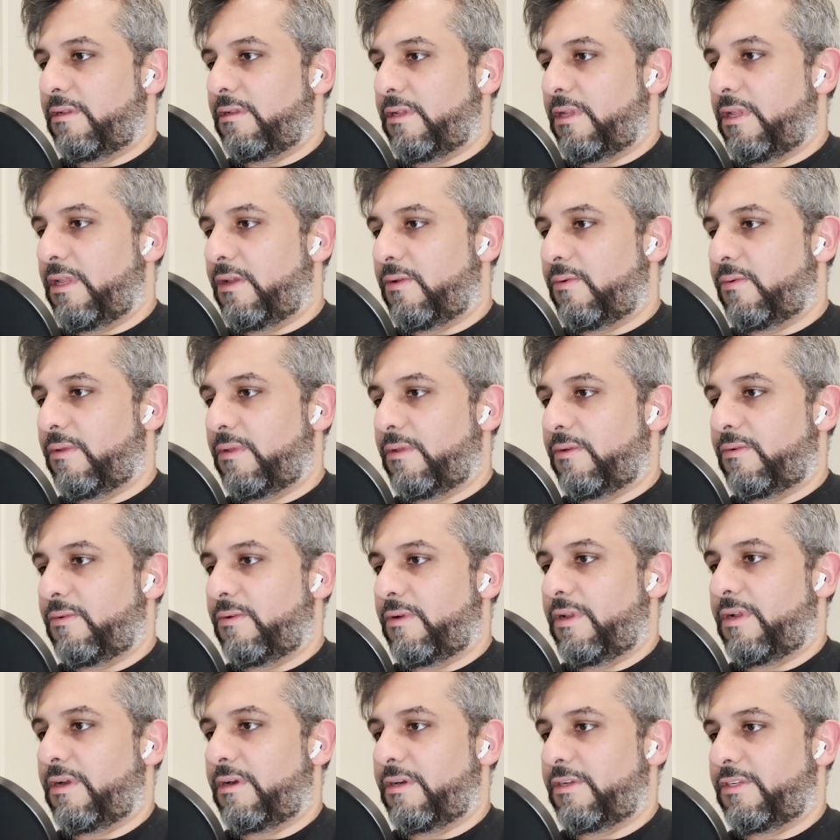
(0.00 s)
equal or
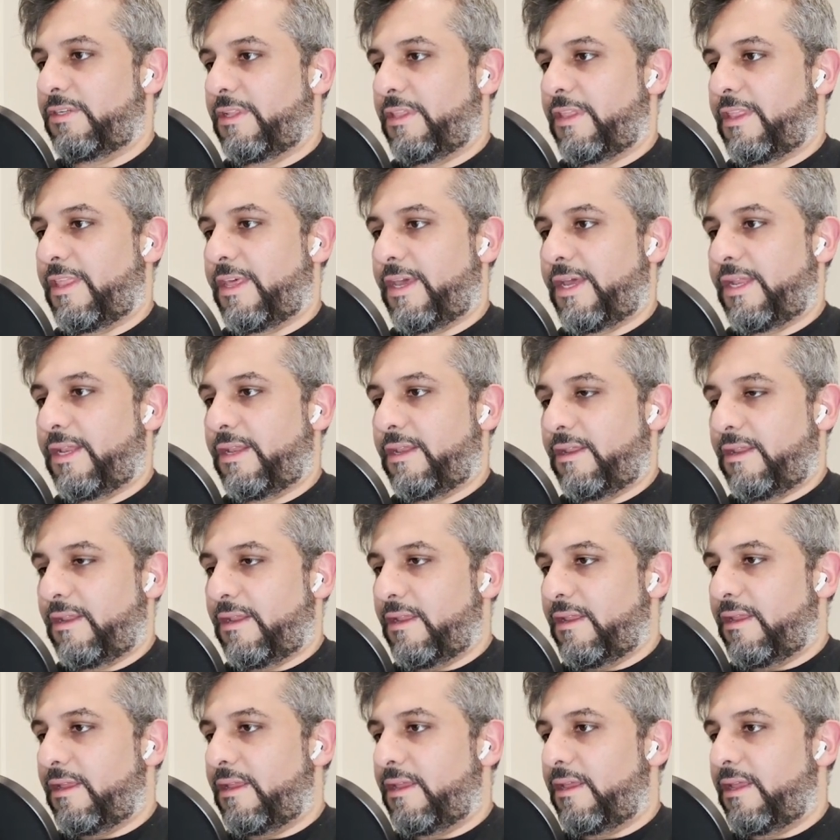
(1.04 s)
larger than
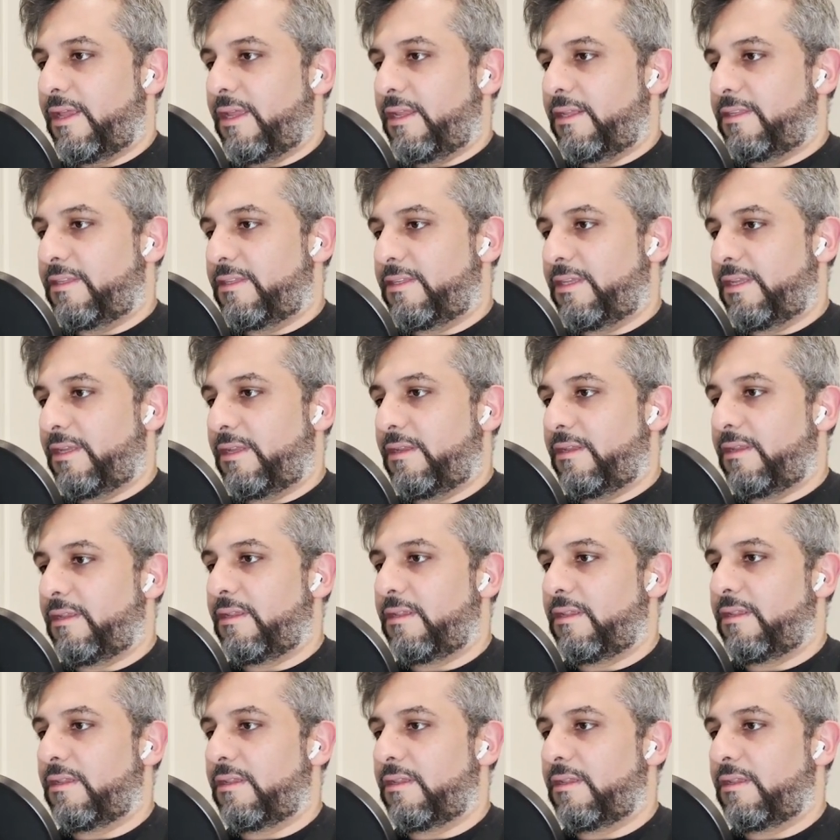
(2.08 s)
18,